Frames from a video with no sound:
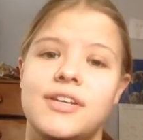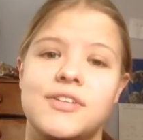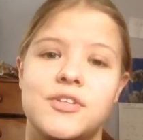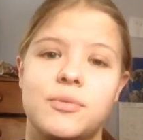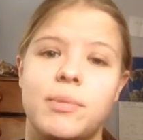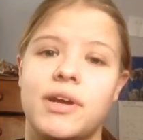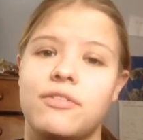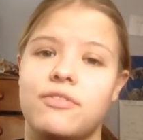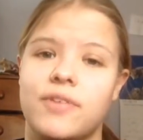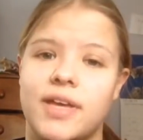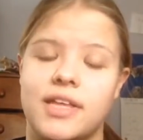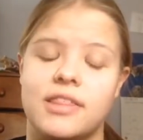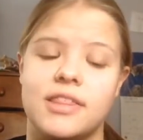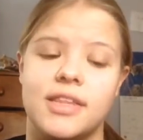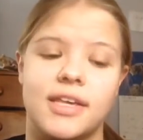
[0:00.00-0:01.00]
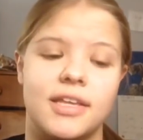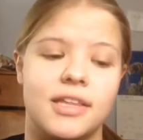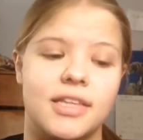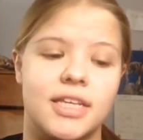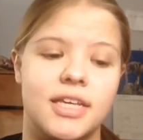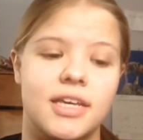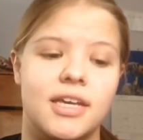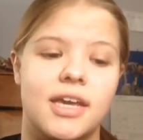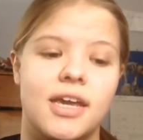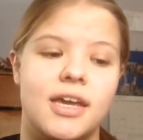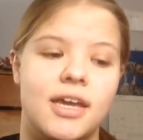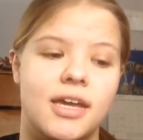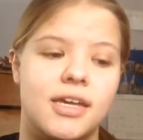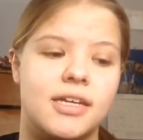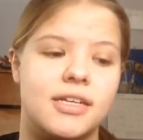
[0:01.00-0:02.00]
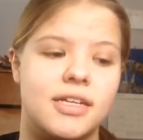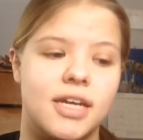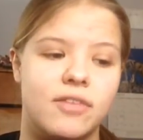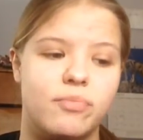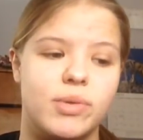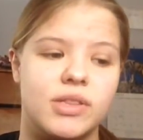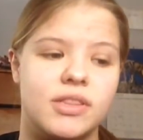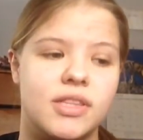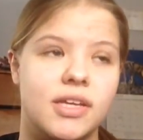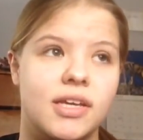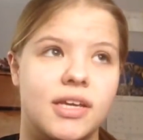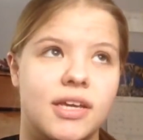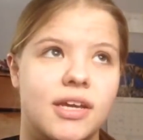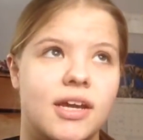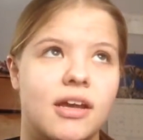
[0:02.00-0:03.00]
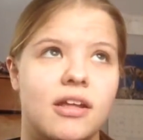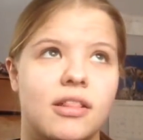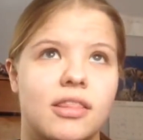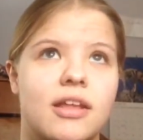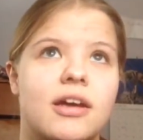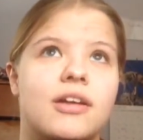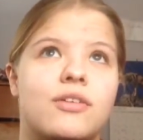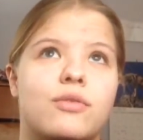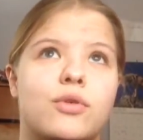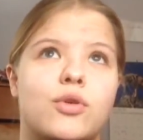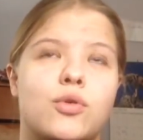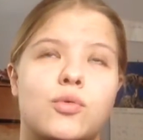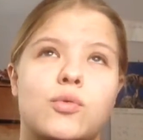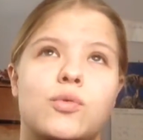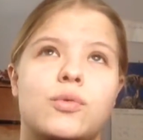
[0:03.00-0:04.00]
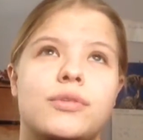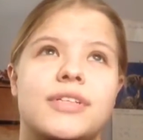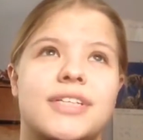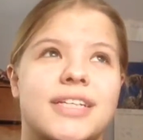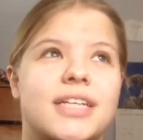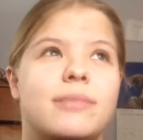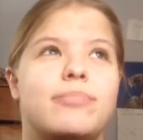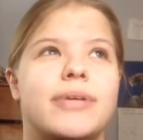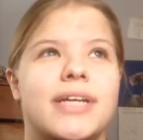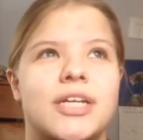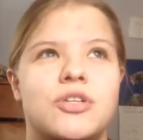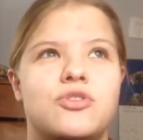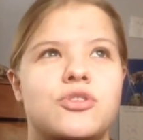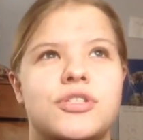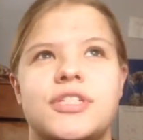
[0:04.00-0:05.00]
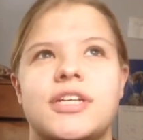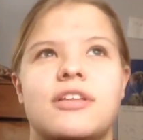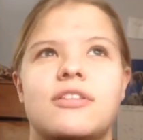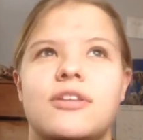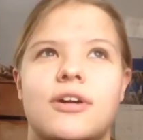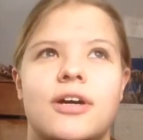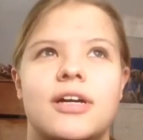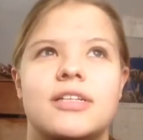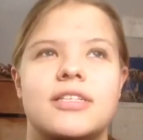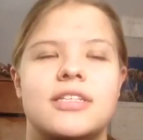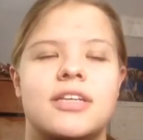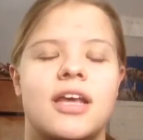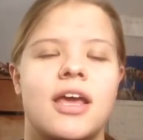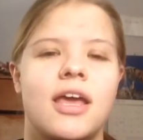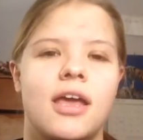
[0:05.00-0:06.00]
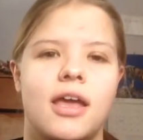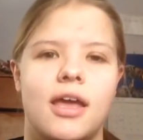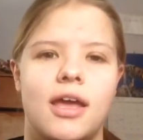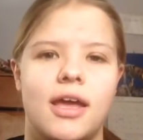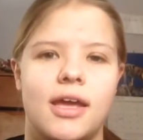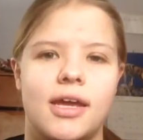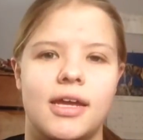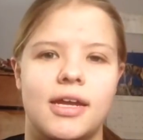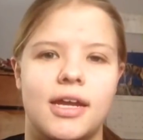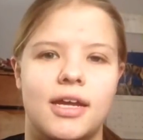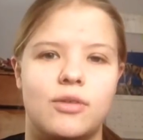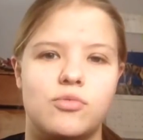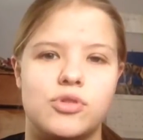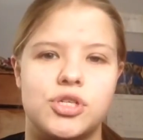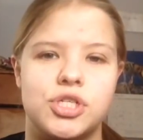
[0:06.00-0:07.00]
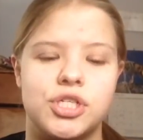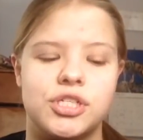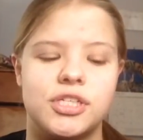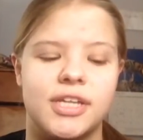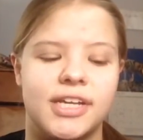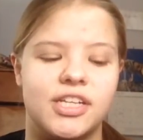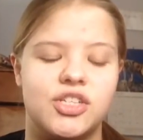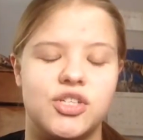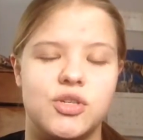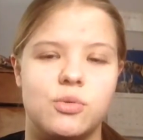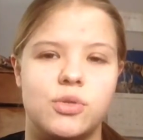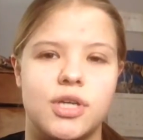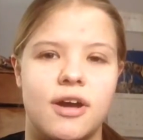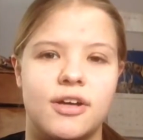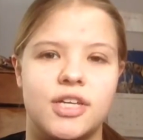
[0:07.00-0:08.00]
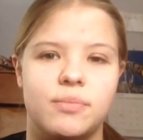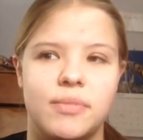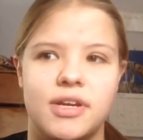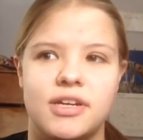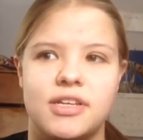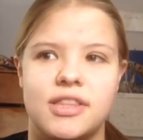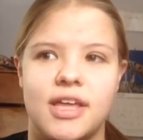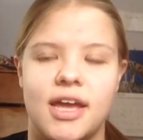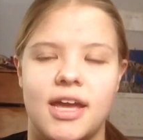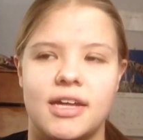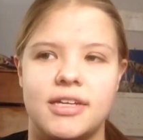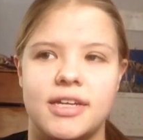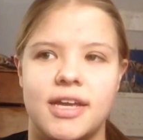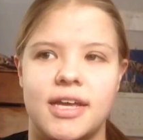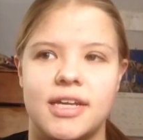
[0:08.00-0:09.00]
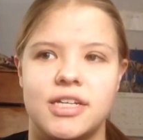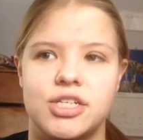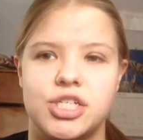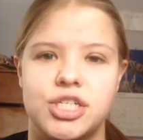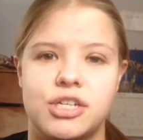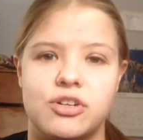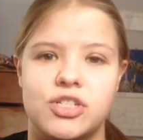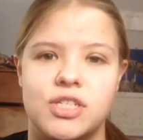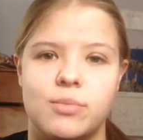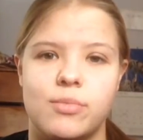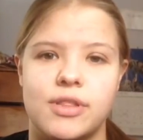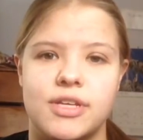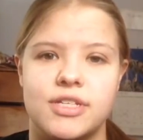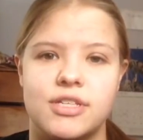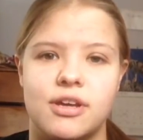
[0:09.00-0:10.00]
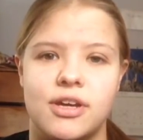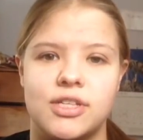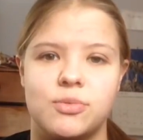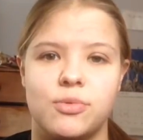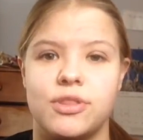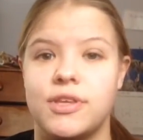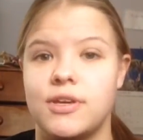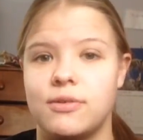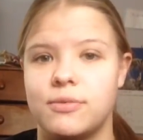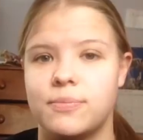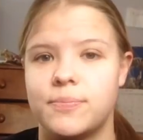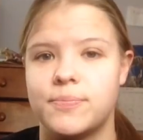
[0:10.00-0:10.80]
into my faith lately, and I've been thinking a lot of cool, deep, interesting thoughts, and I would just like to document that and share some of these thoughts with you.